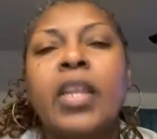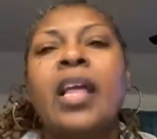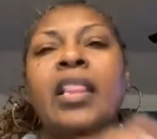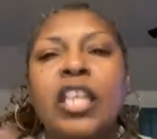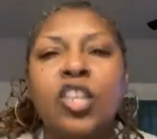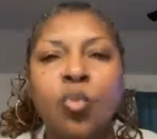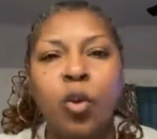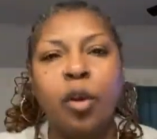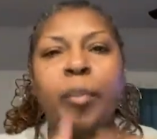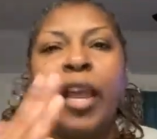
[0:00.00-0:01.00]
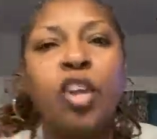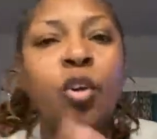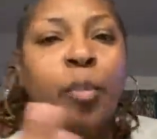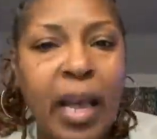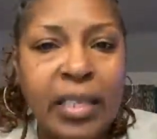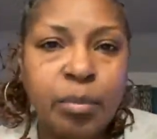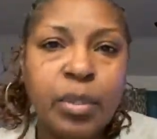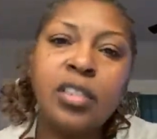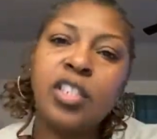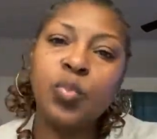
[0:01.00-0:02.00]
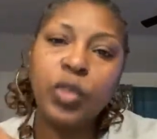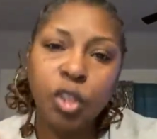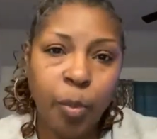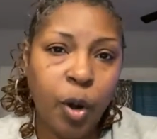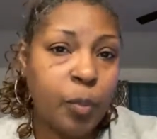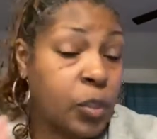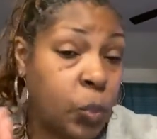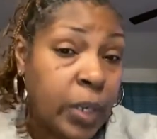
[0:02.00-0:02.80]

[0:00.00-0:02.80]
And then you want to pair your possibilities with your purpose,